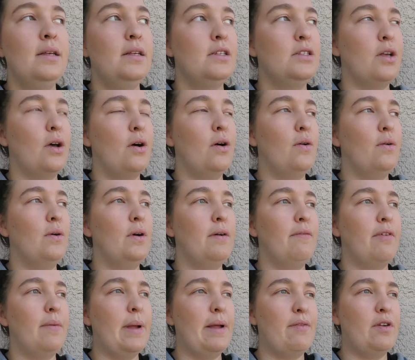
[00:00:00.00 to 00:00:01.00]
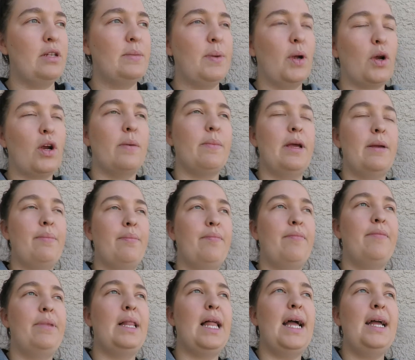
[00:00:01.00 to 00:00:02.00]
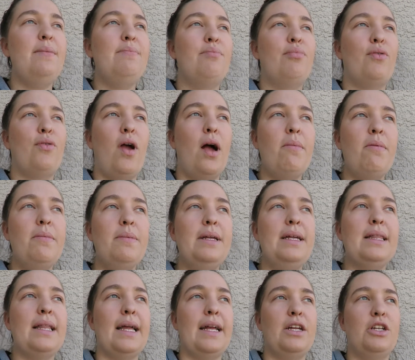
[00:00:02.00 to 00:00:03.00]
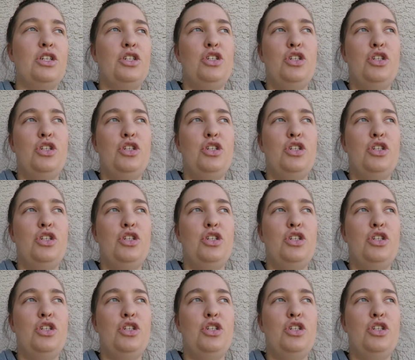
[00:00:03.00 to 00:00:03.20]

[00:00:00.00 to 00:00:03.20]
So for my first program, I applied probably like